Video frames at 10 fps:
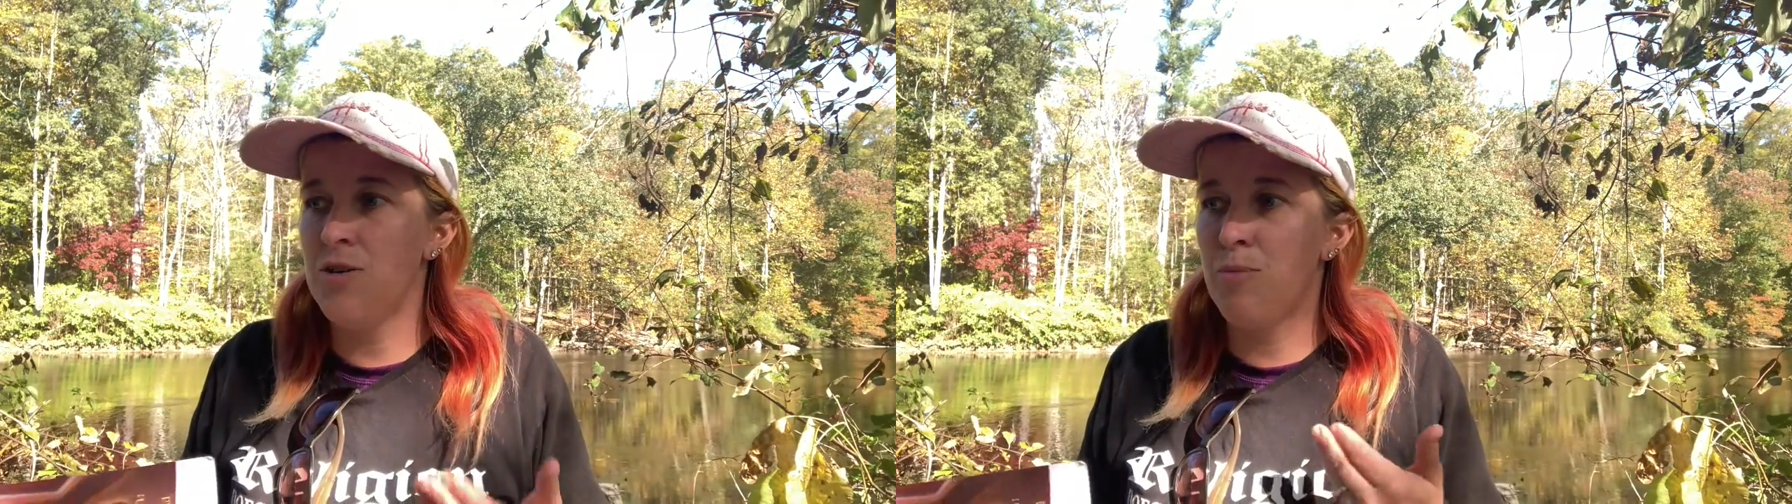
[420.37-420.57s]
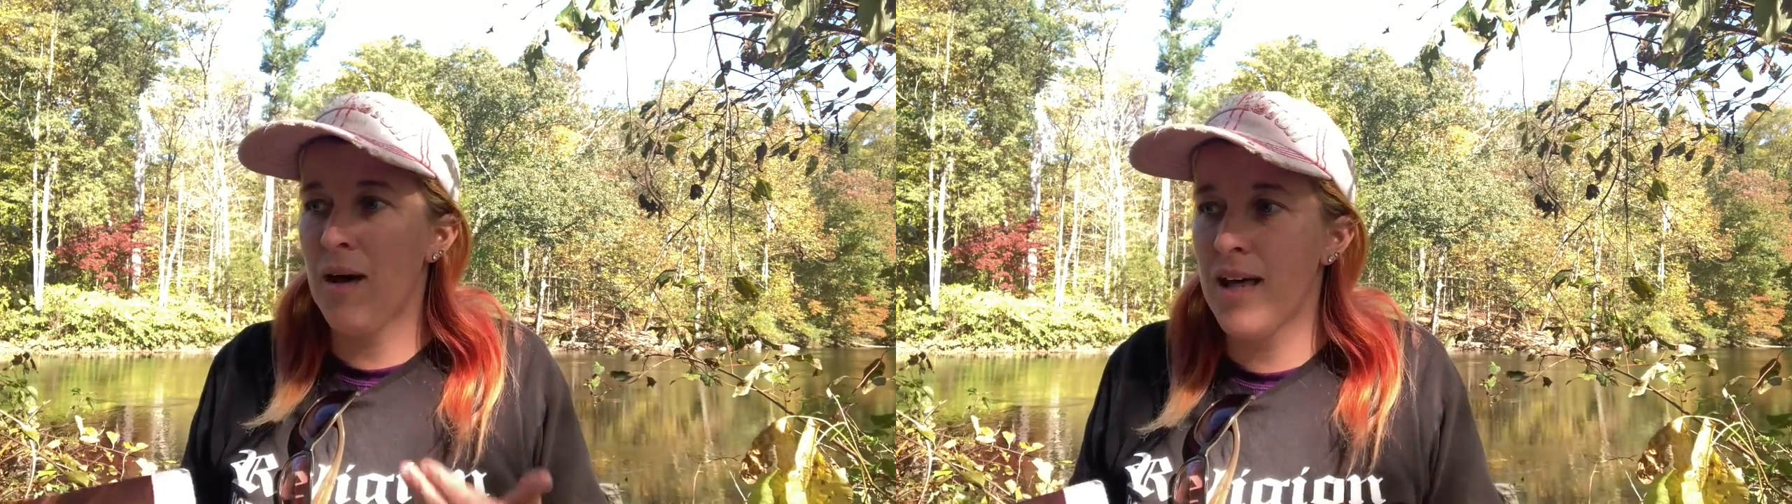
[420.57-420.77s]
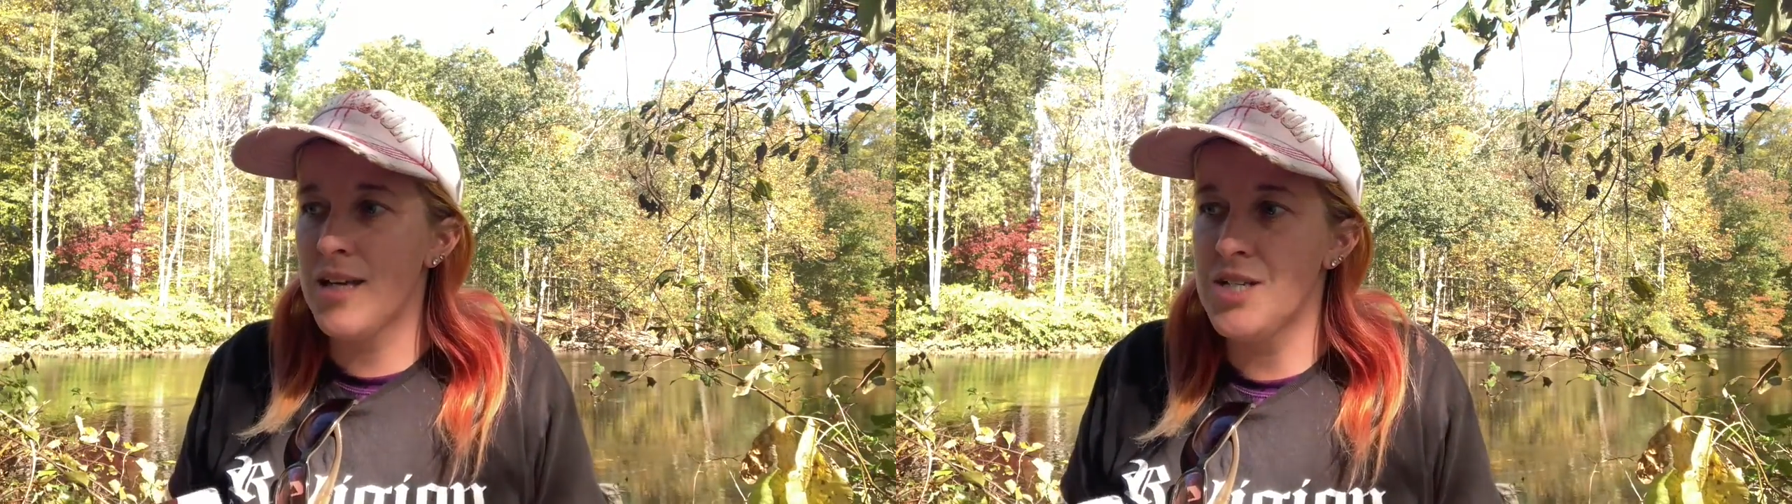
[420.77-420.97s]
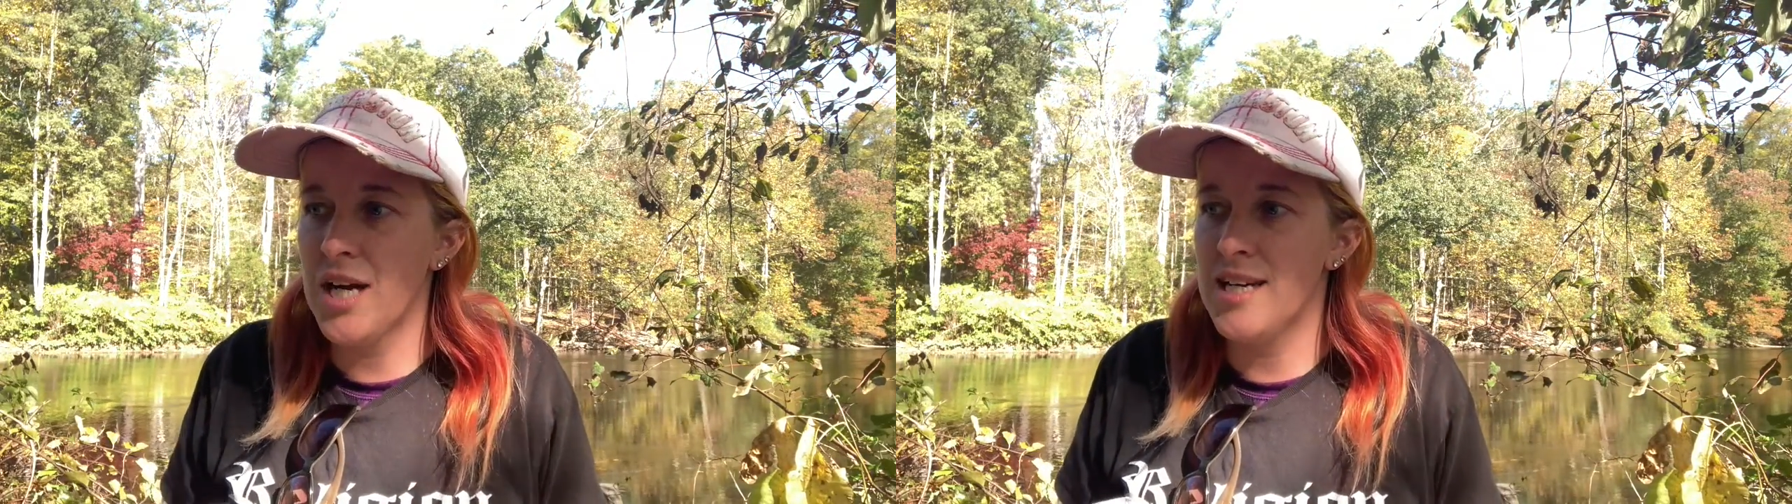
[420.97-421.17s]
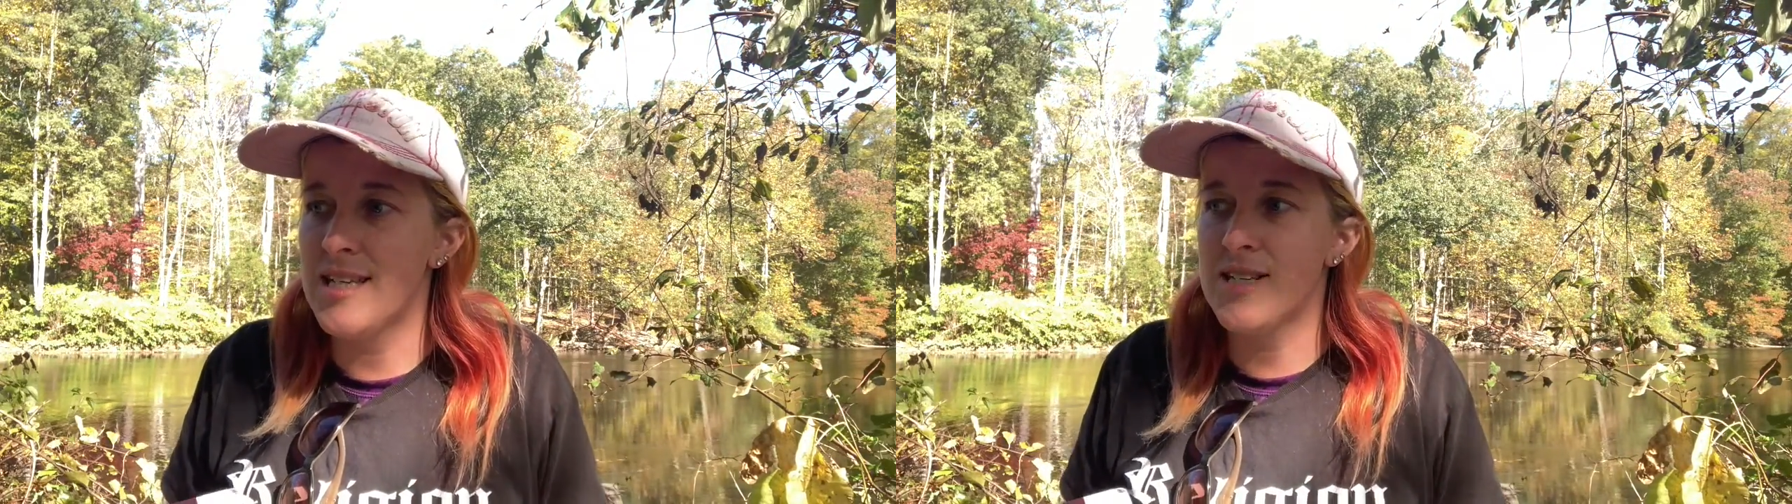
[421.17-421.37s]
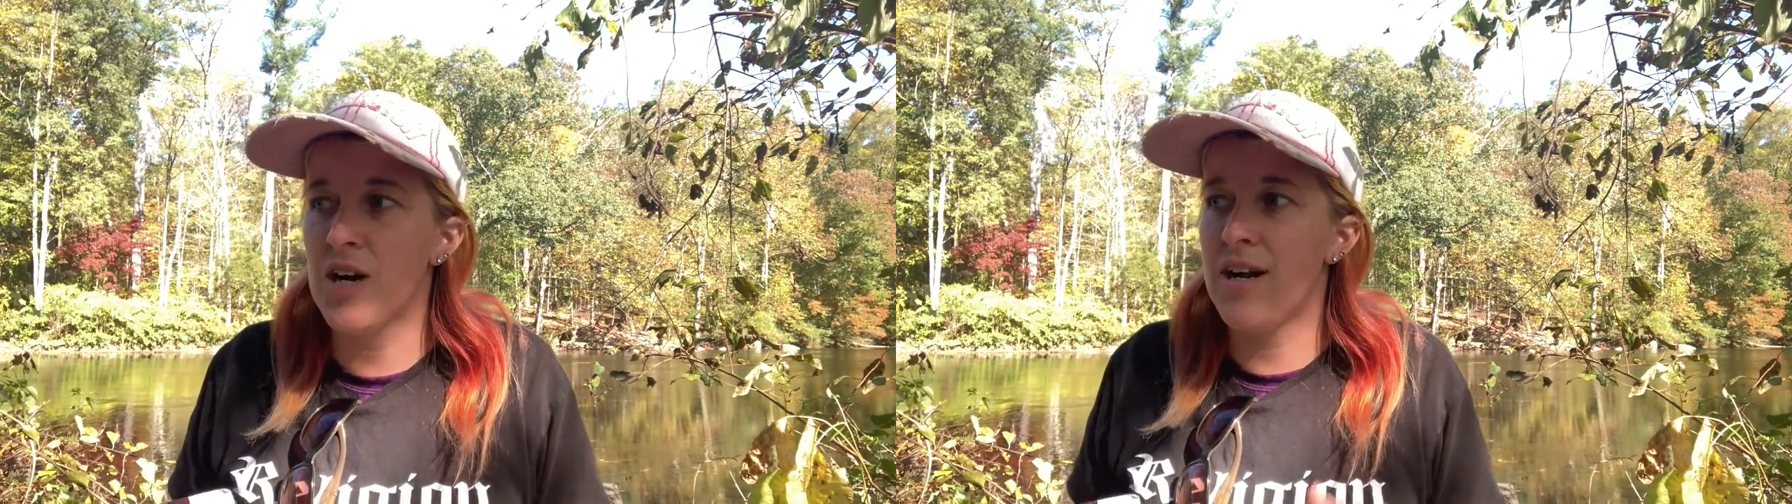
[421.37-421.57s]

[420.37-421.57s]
you apologize. It's our